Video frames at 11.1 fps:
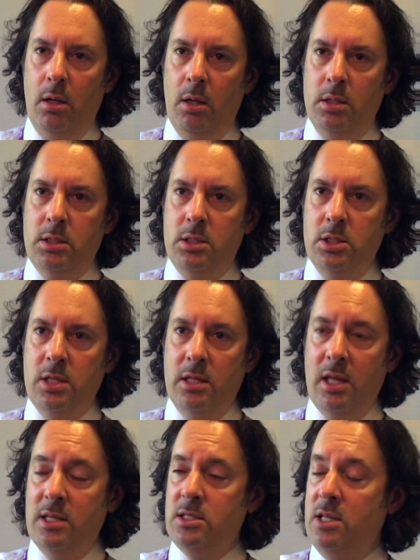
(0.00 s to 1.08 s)
Is it just that
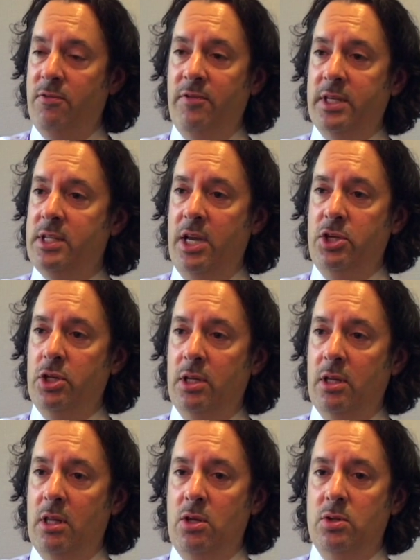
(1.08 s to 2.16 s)
that's their fixation
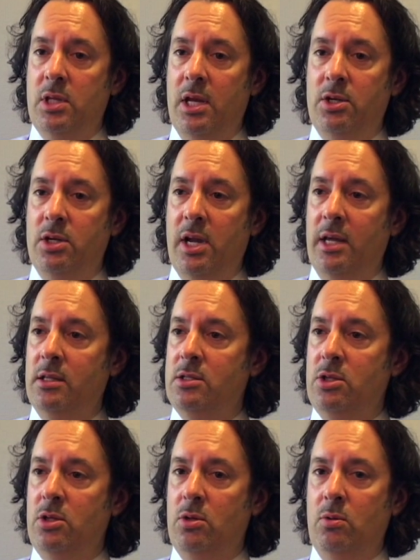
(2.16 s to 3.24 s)
and they use the internet
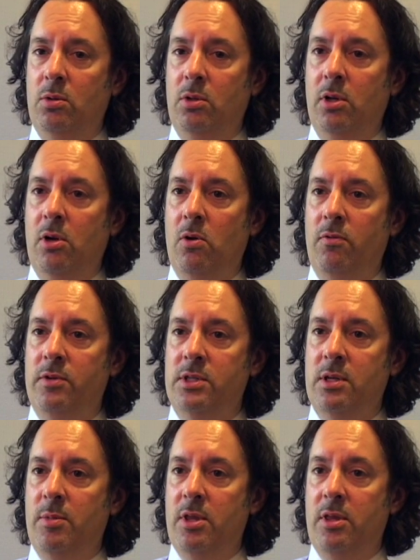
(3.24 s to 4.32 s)
to look over
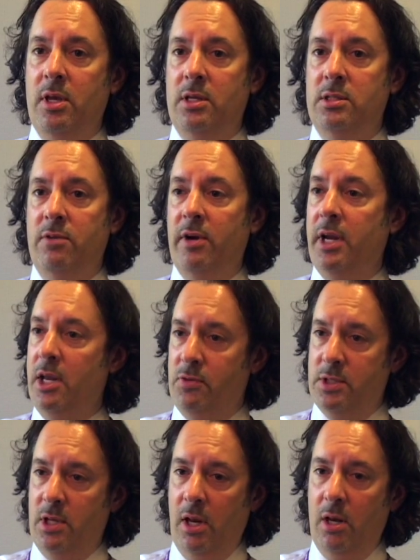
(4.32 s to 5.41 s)
some of the things they're very
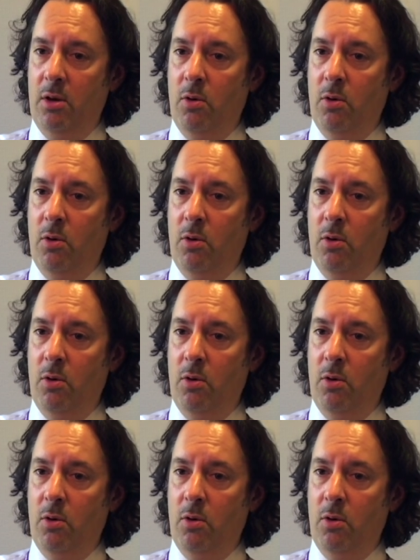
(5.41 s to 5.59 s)
interested in?